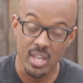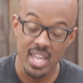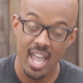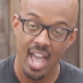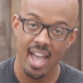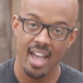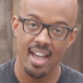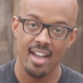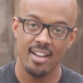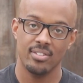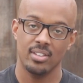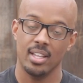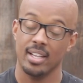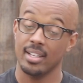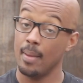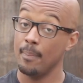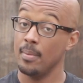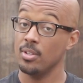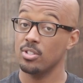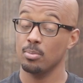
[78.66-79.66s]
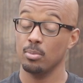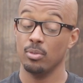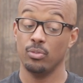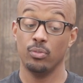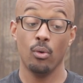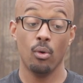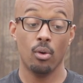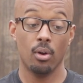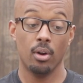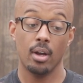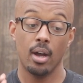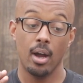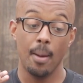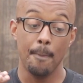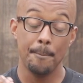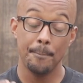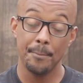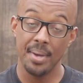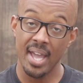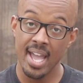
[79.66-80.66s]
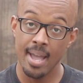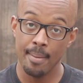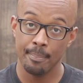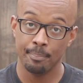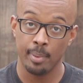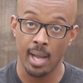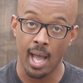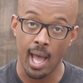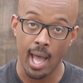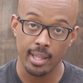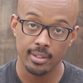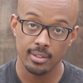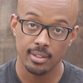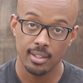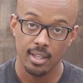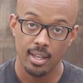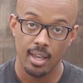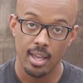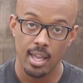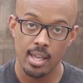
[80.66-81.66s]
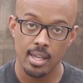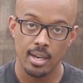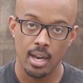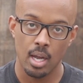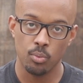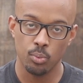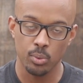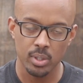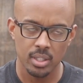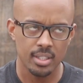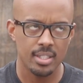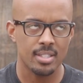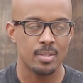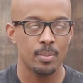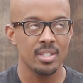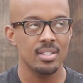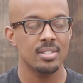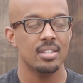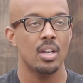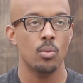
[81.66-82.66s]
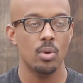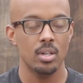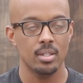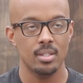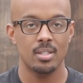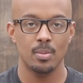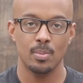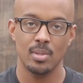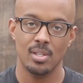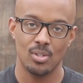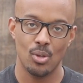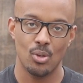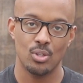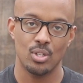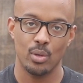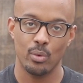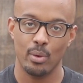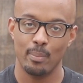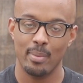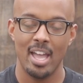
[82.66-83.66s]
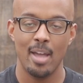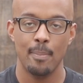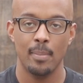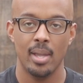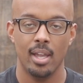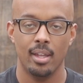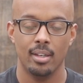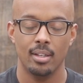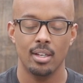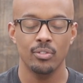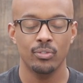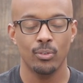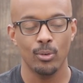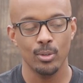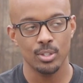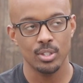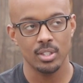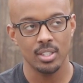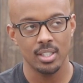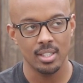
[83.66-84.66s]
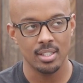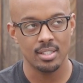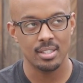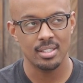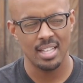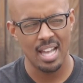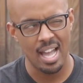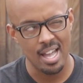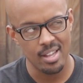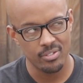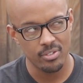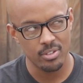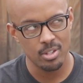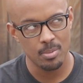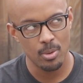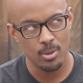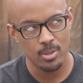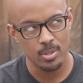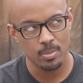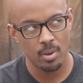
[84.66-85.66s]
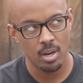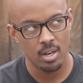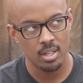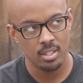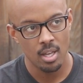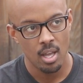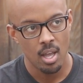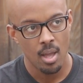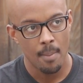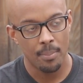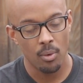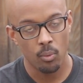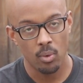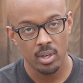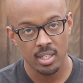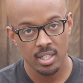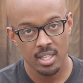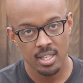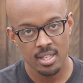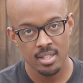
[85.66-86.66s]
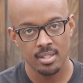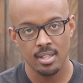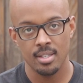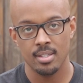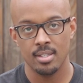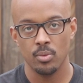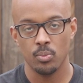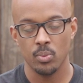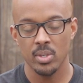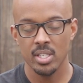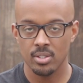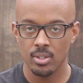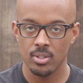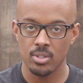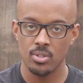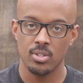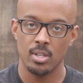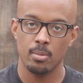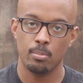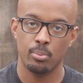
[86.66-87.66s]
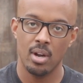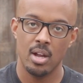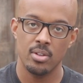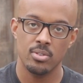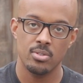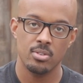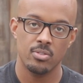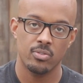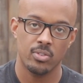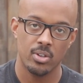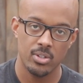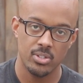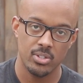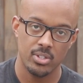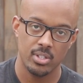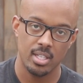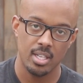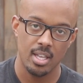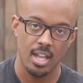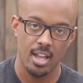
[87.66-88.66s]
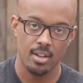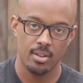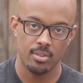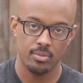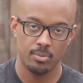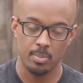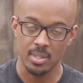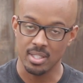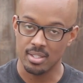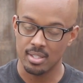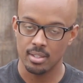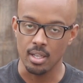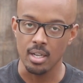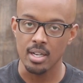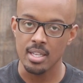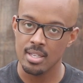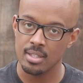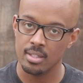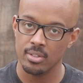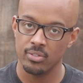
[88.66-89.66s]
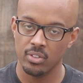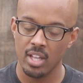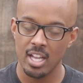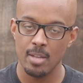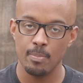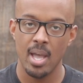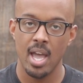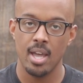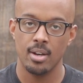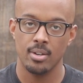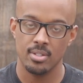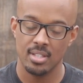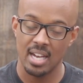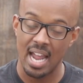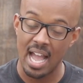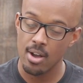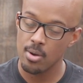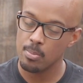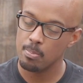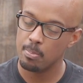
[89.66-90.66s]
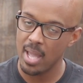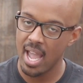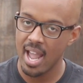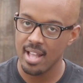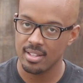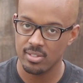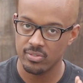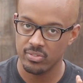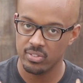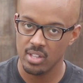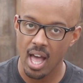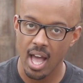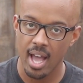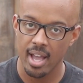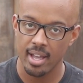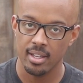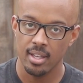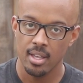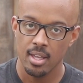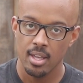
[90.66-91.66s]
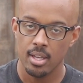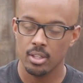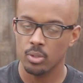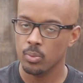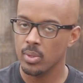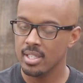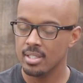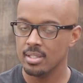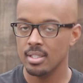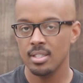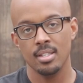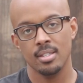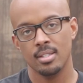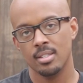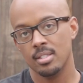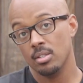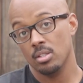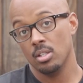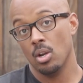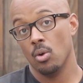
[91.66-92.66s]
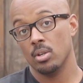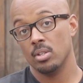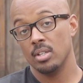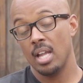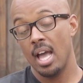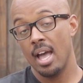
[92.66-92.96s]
we have, like I mentioned before, a BatBot. And I really, as much as I want this to be associated with Batman, unfortunately it's not for the most part. But what it is, is the researchers at Brown University have been studying the flight patterns and how bats fly. And the reason is, know it or